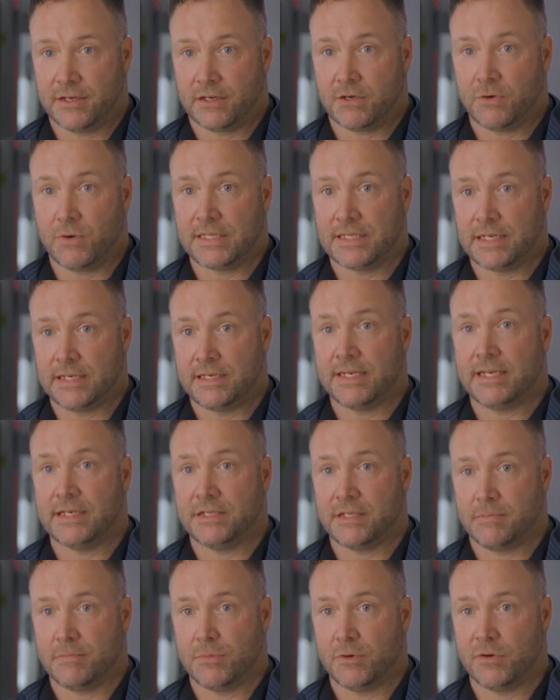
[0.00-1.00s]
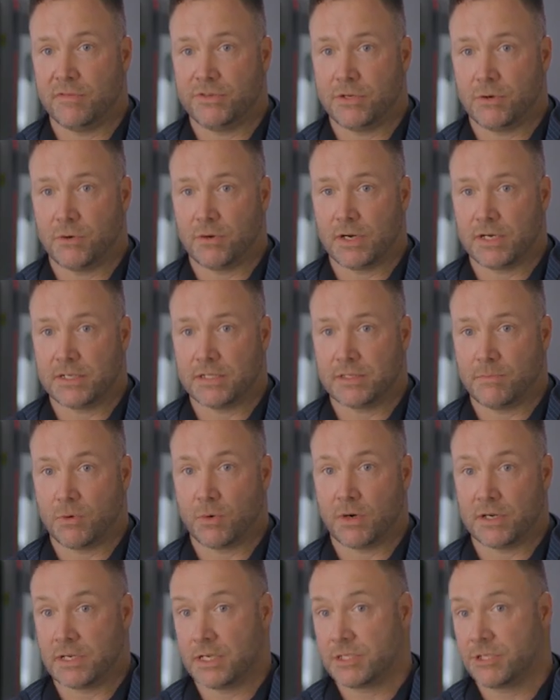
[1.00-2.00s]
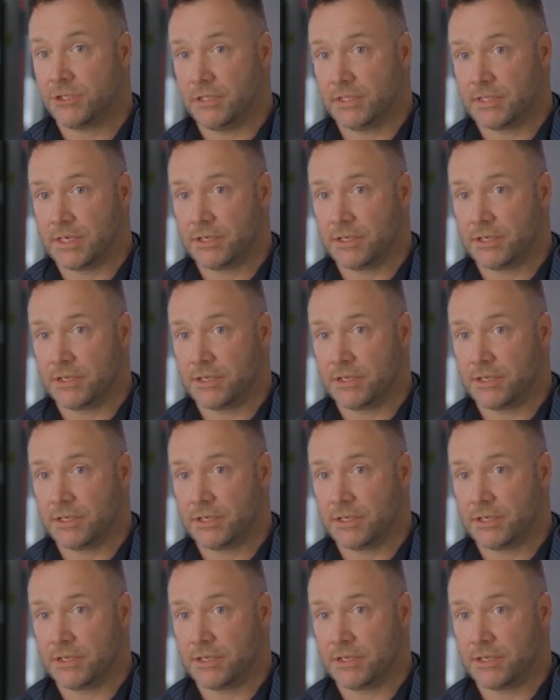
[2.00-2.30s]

they're going to need to move towards more industrial